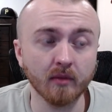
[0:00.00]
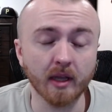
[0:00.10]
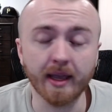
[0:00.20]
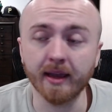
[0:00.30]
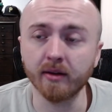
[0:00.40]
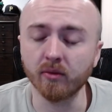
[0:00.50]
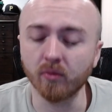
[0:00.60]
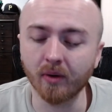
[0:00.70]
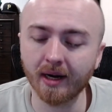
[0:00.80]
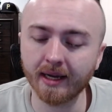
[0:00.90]
and
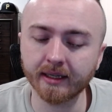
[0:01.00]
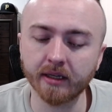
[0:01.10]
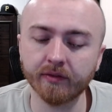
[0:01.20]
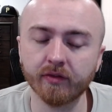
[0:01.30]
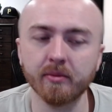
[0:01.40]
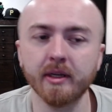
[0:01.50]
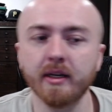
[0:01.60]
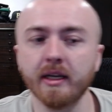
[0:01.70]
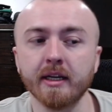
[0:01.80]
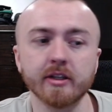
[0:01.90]
what I get from it,
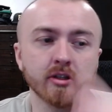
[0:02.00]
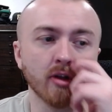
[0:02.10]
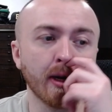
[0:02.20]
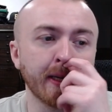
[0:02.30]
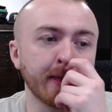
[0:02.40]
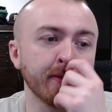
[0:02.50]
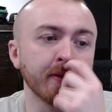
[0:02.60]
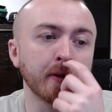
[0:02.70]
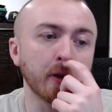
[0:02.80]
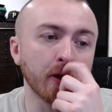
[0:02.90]
and it's not in the
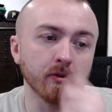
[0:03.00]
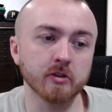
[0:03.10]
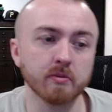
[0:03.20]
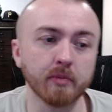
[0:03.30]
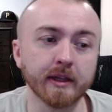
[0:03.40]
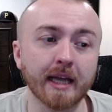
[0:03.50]
notes, but